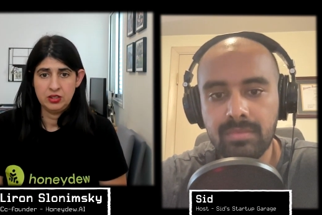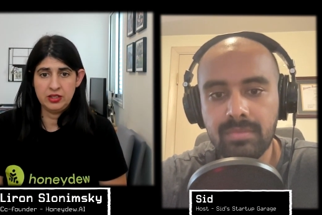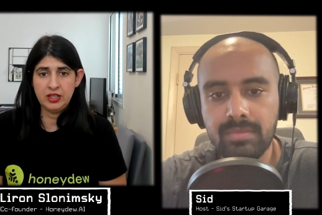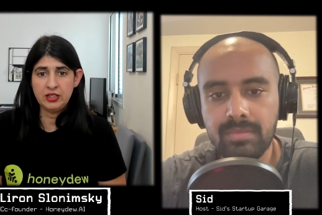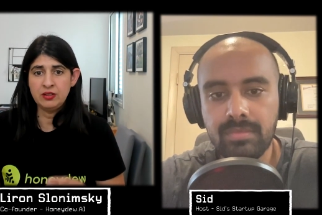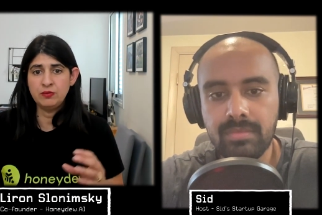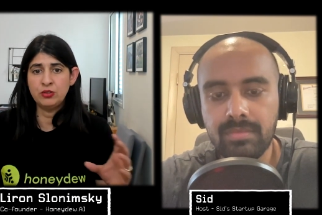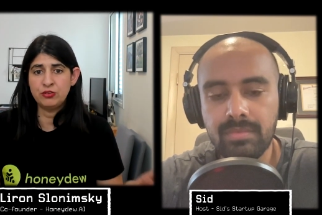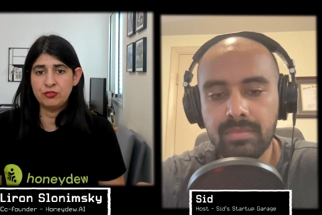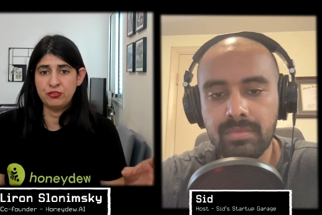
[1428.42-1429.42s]
Speaker 1: Then I
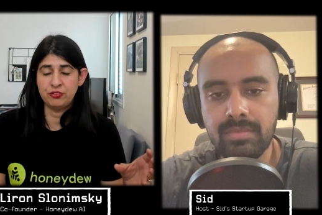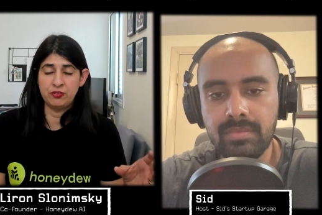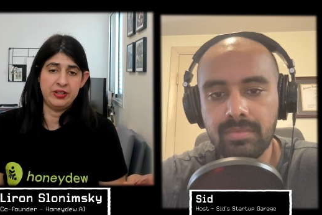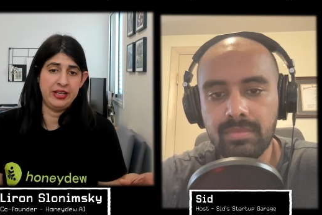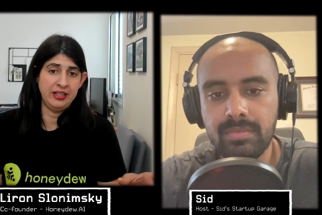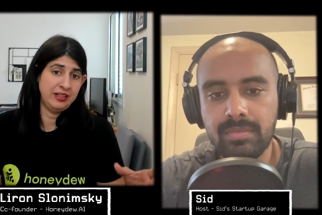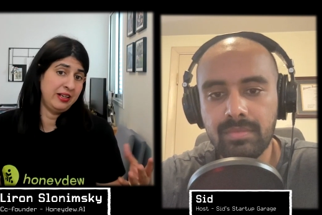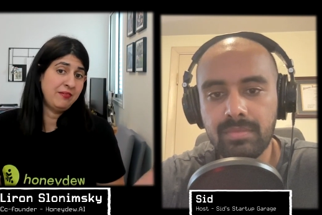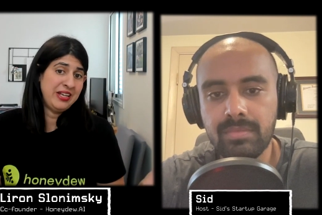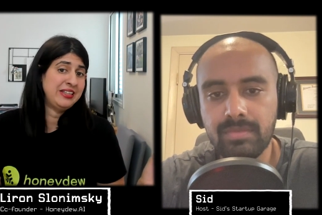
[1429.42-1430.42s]
moved from that, and
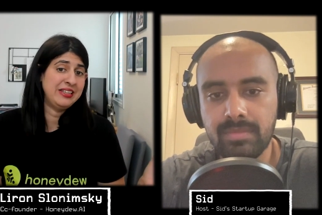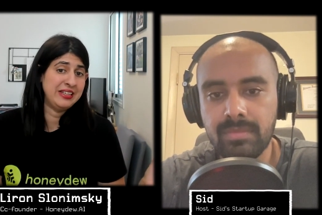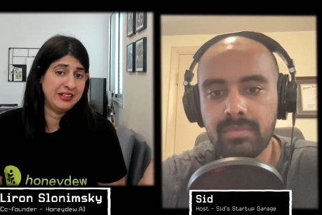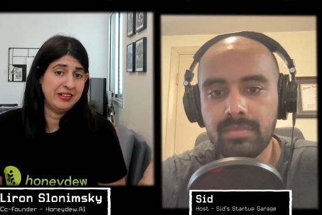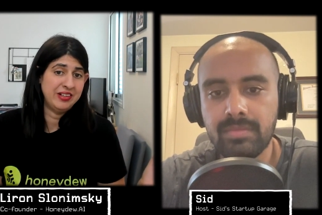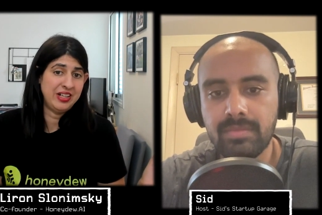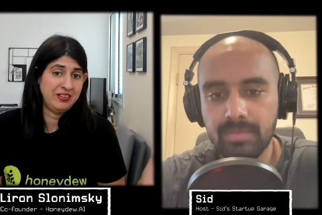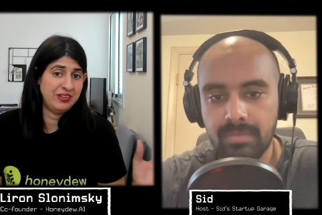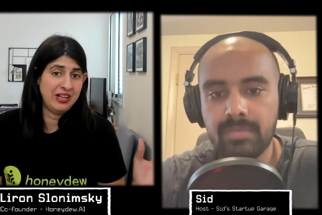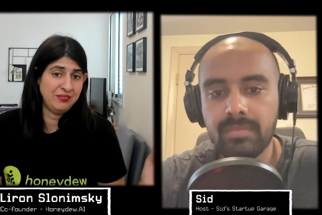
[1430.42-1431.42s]
I'm 18.
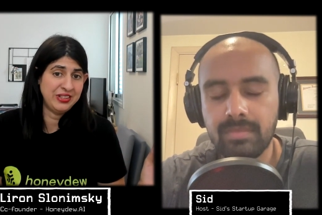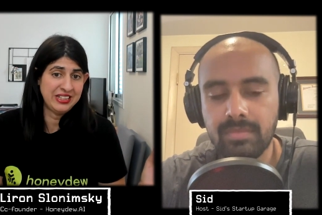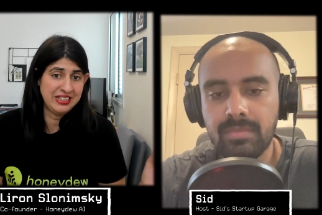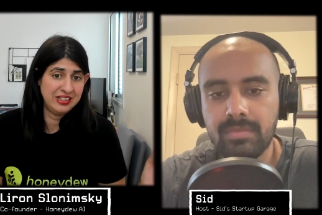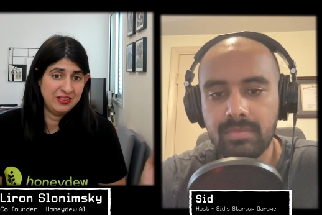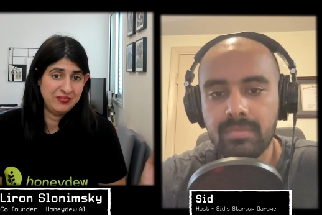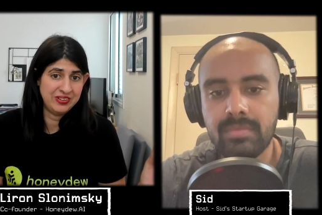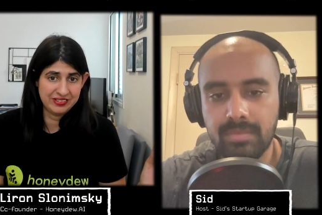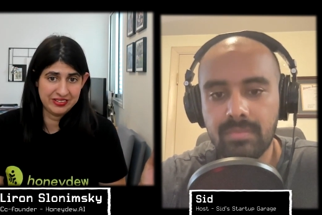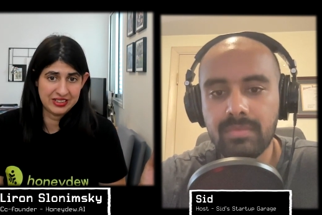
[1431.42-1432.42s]
I'm, I'm a kid,
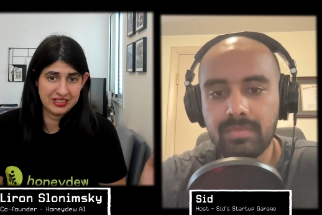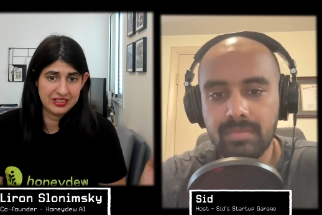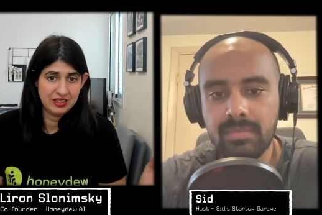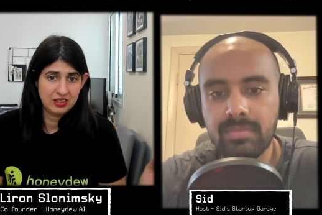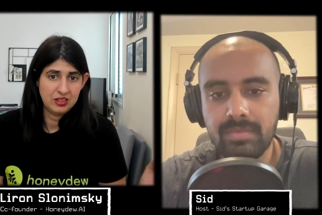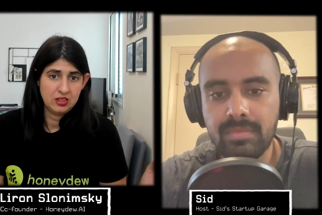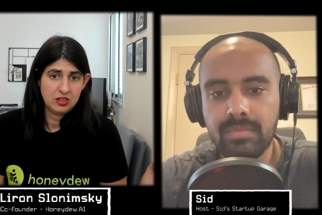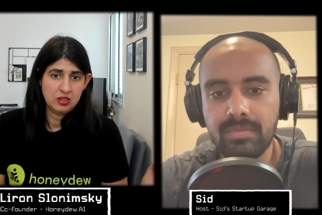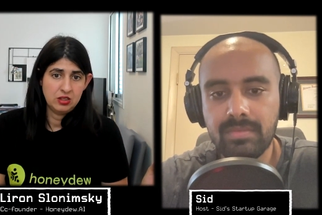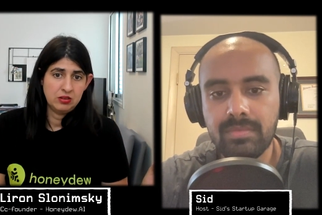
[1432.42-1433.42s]
basically.
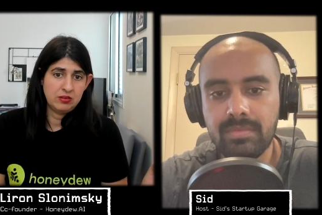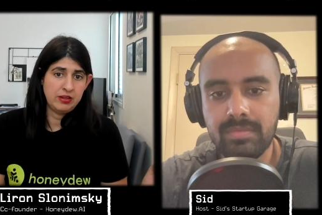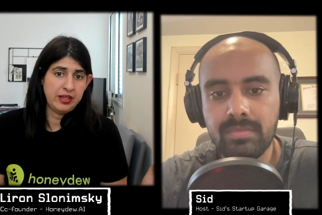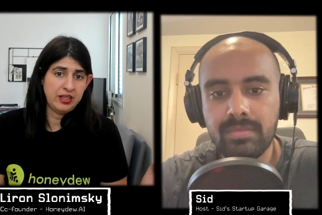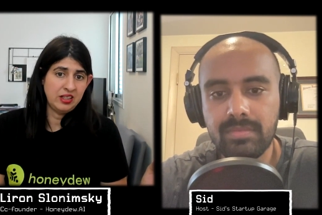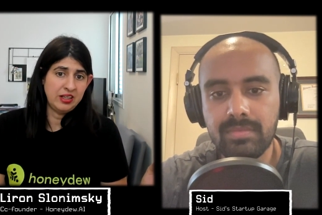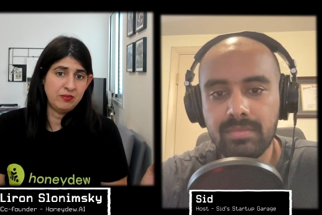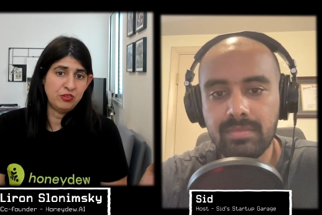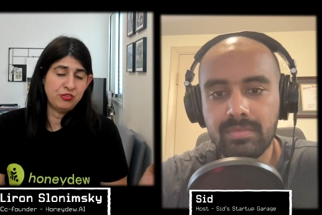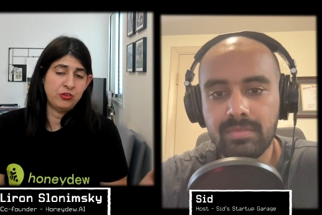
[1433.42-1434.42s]
Then I
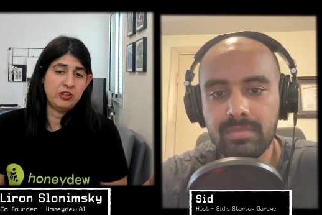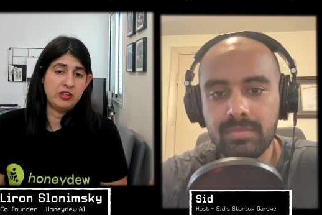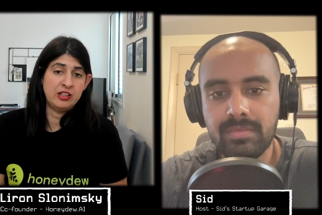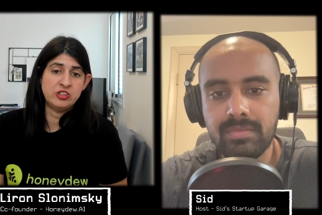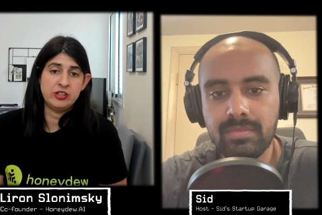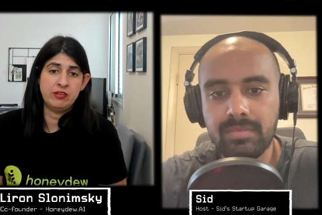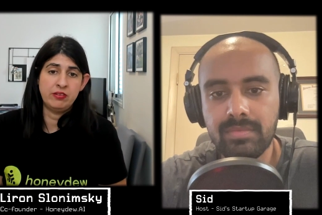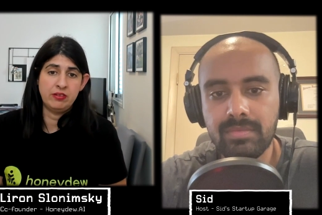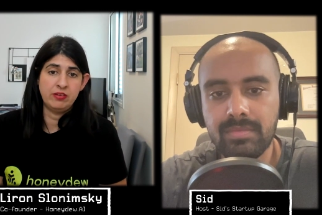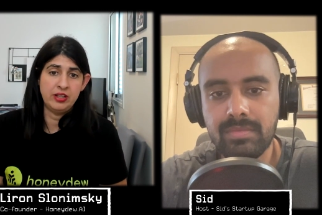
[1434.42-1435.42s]
moved to intelligence,
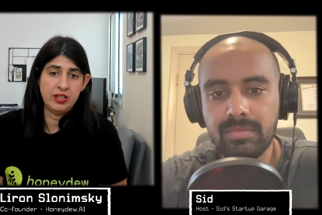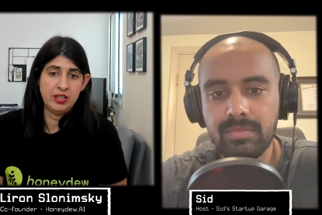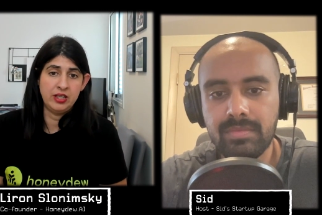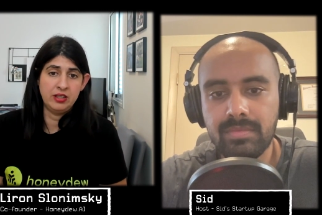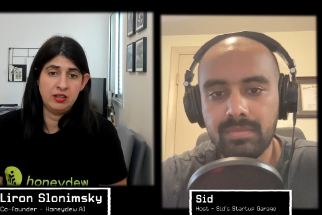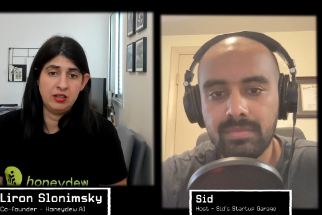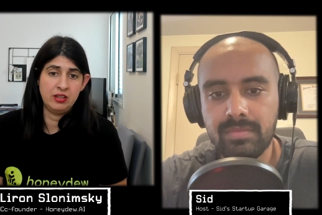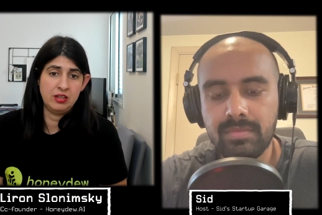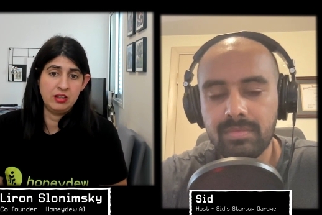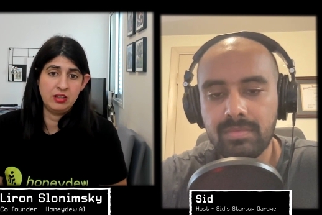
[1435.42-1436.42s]

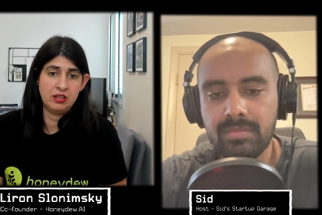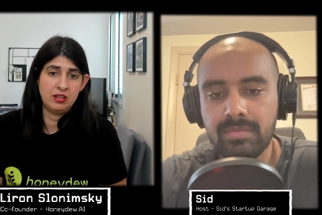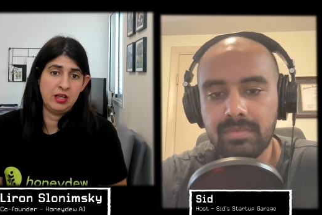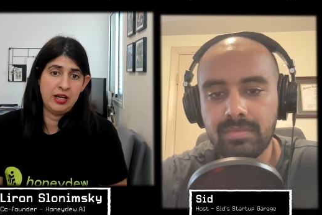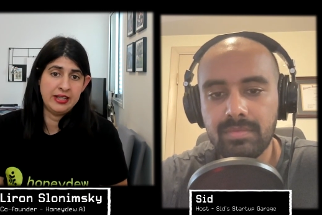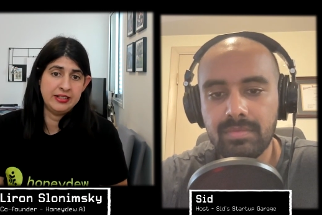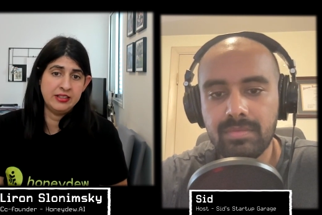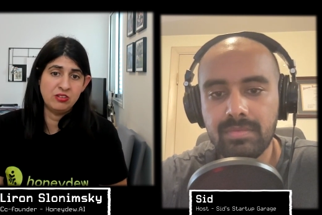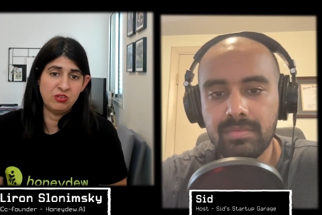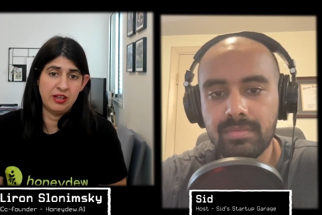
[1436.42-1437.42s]
and I
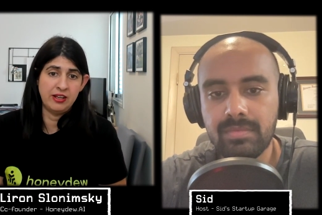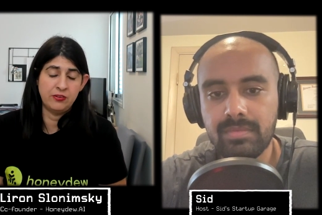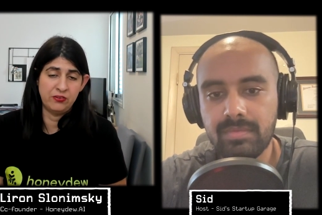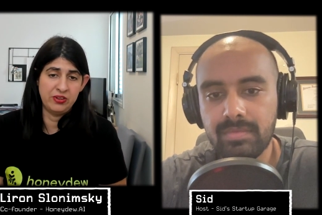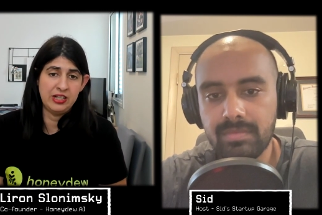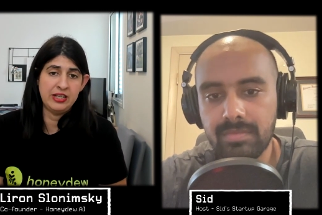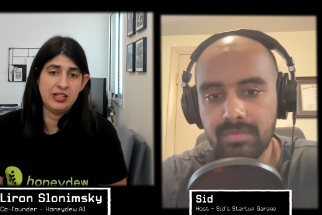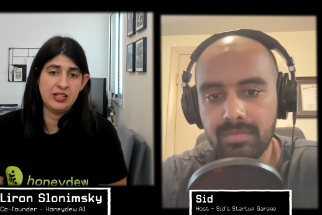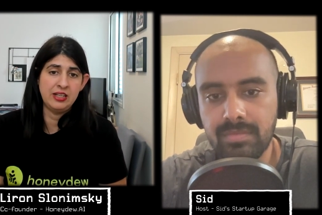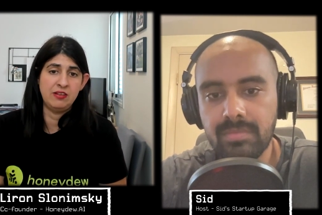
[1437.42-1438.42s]
needed to take
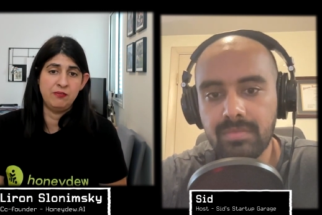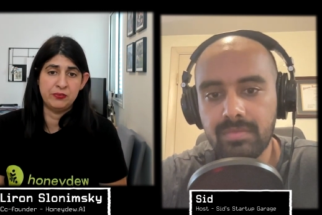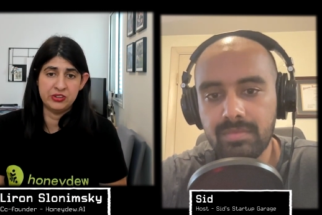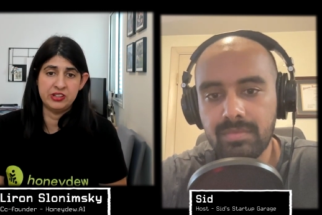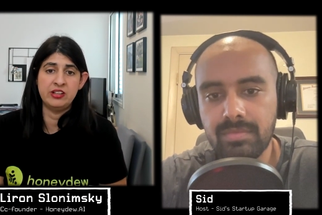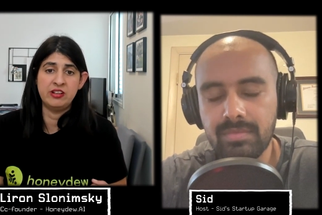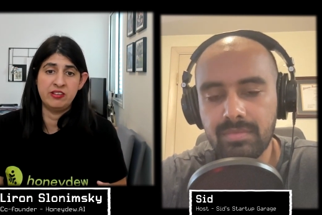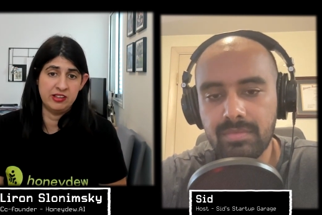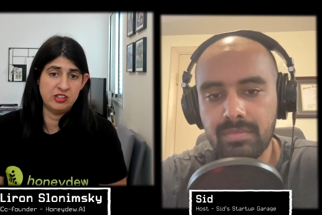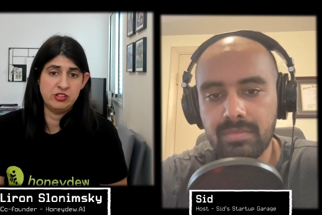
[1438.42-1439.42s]
really important
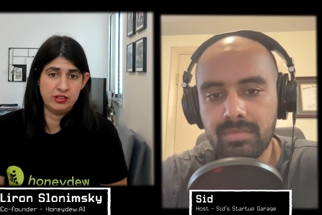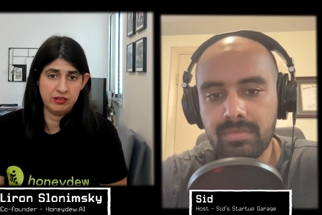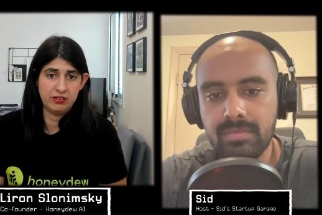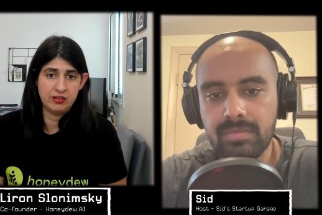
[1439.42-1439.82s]
decisions